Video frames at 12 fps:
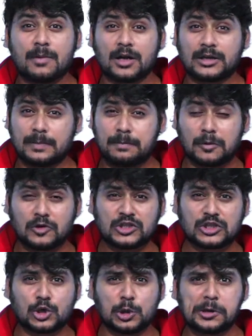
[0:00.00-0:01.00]
about the
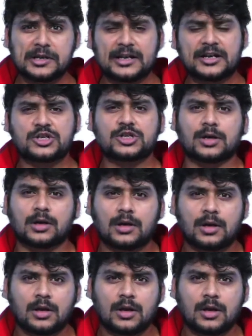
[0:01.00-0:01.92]
post-colonial literature.